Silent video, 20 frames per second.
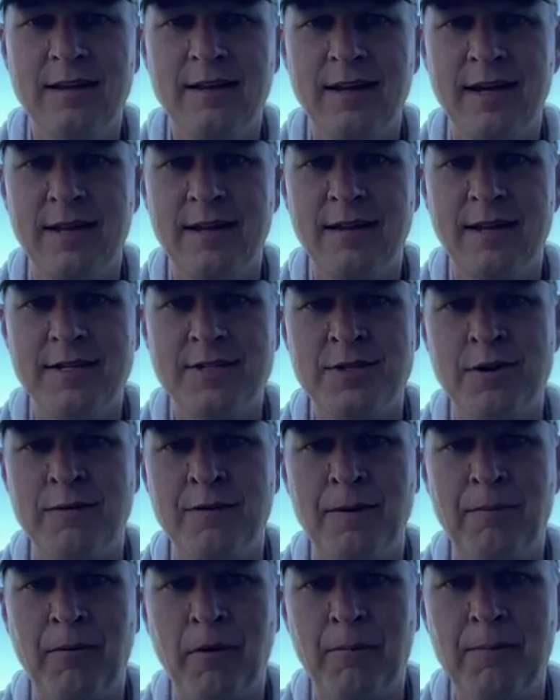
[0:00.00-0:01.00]
that serve
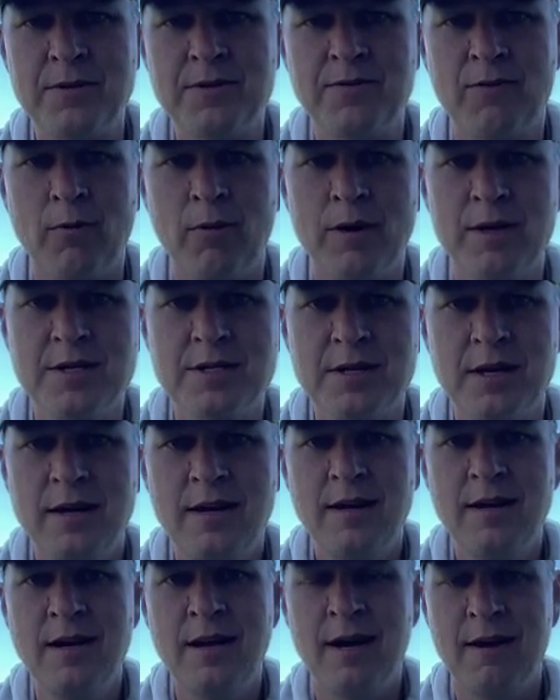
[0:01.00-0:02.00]
the purpose for us
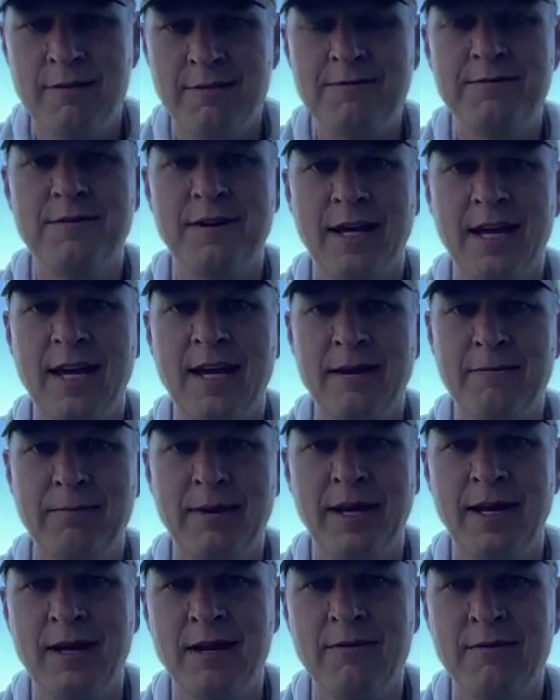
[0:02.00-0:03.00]
of, again,
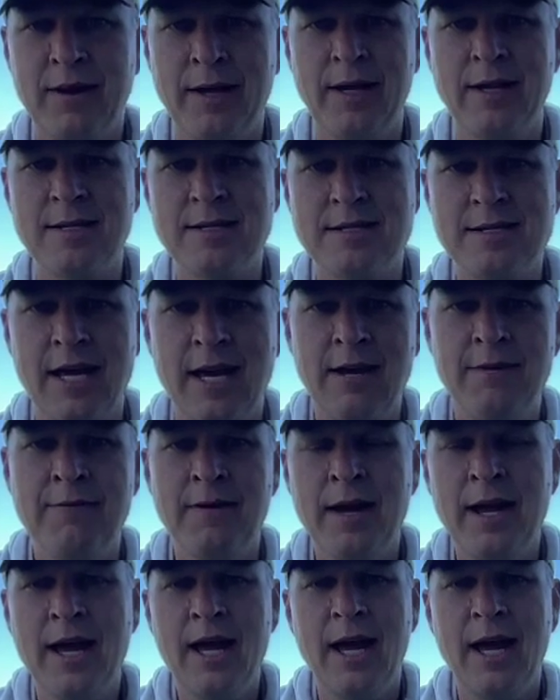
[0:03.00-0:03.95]
being convenient and safe.